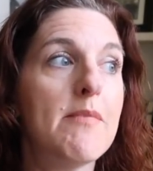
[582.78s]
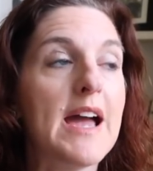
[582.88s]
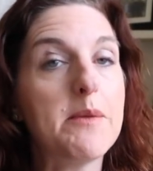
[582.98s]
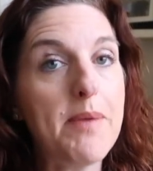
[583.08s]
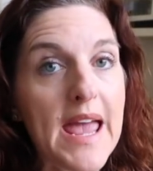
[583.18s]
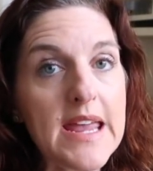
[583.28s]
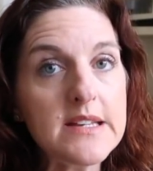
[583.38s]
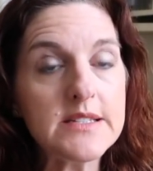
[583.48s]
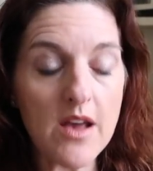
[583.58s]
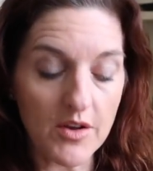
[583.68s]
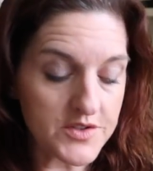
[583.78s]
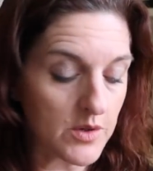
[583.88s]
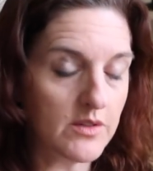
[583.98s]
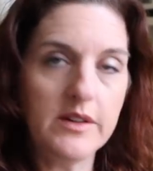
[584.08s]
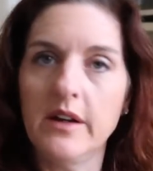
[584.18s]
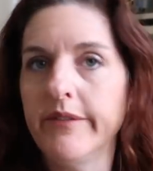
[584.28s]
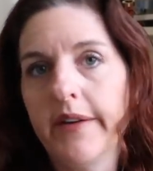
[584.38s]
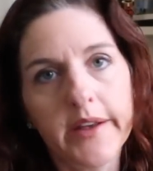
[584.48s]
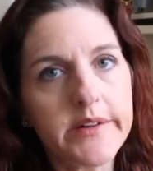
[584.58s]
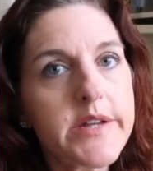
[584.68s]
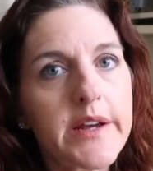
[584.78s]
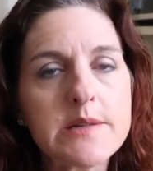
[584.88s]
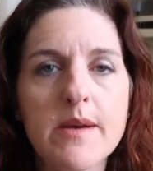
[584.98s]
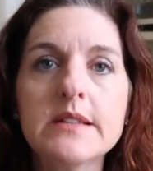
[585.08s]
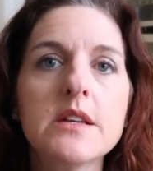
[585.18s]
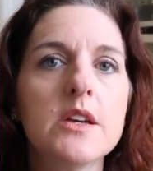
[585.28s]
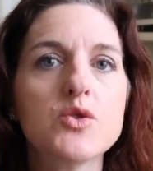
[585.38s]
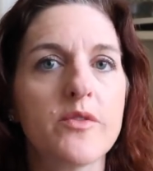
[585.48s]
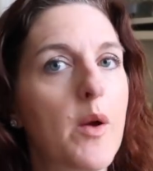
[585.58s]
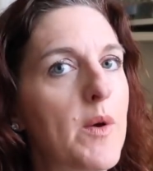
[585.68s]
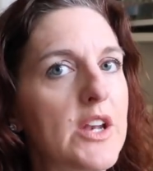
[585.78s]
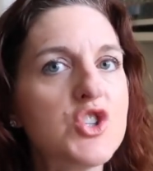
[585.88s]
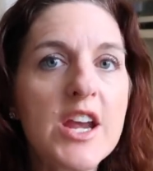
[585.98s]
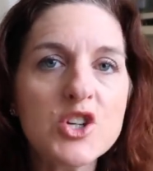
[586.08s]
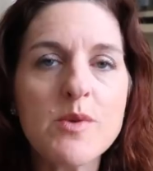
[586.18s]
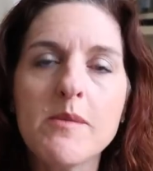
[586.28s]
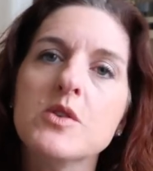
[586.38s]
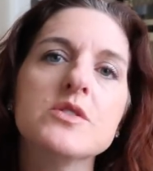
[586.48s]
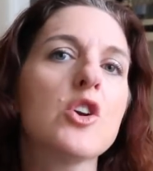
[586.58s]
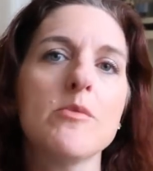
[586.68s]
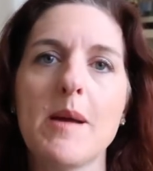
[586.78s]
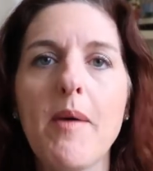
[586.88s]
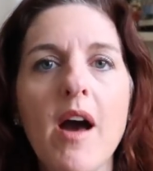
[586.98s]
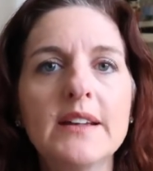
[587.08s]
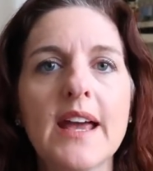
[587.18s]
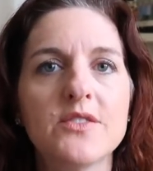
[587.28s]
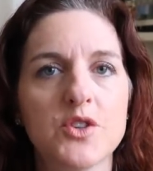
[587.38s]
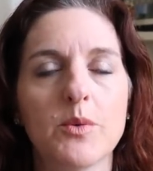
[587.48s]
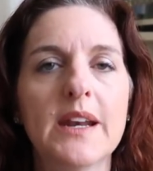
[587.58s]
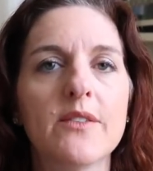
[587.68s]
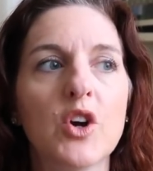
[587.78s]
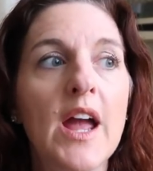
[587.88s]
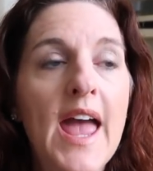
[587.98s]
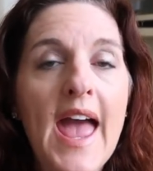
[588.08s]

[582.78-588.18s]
my pace. Also, you know, if I get a text message or if I want to change my music or my podcast or whatever,